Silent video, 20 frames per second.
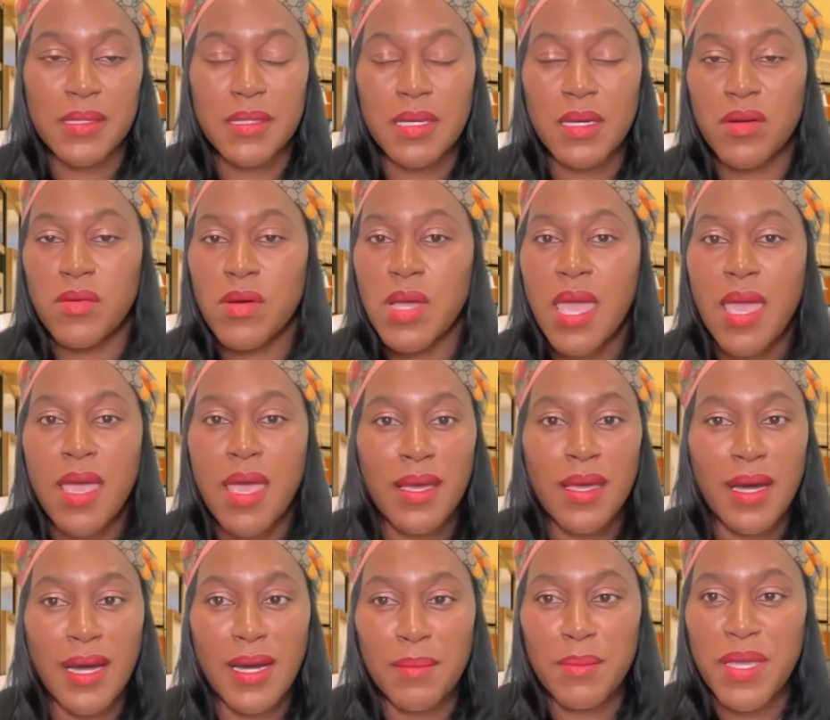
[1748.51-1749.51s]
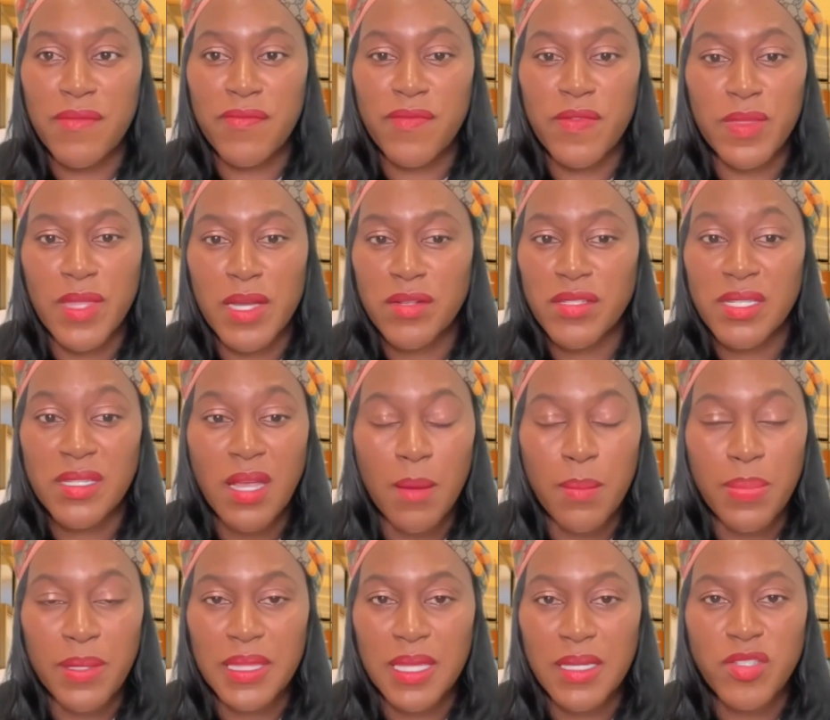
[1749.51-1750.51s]
So if there's a
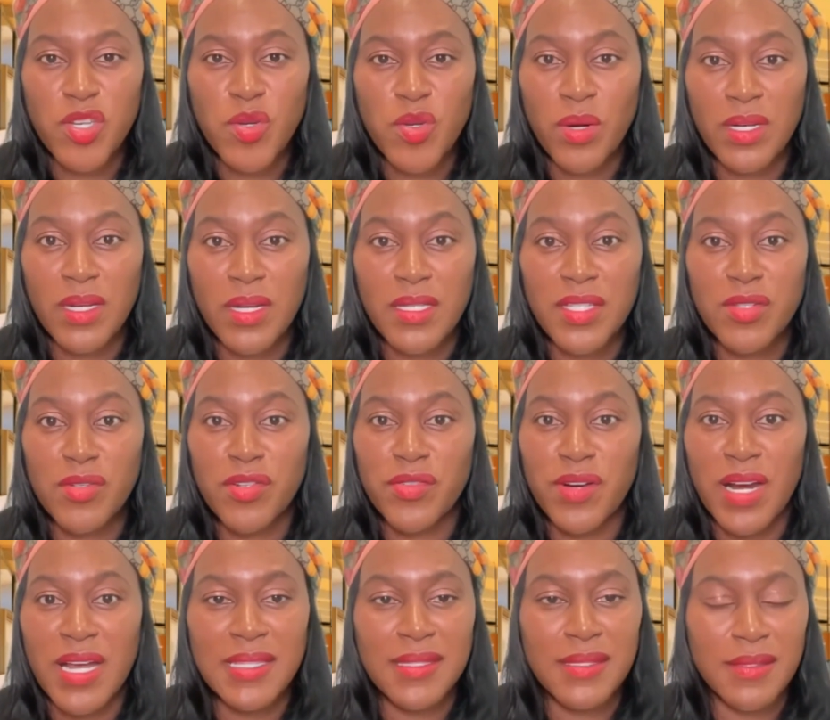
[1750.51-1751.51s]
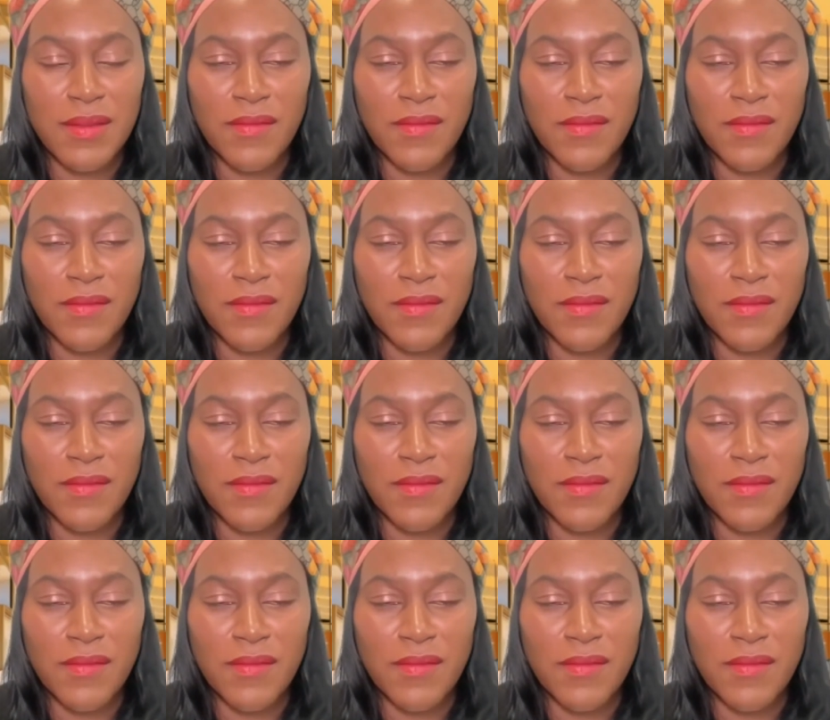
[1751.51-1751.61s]
topic that you want us to address,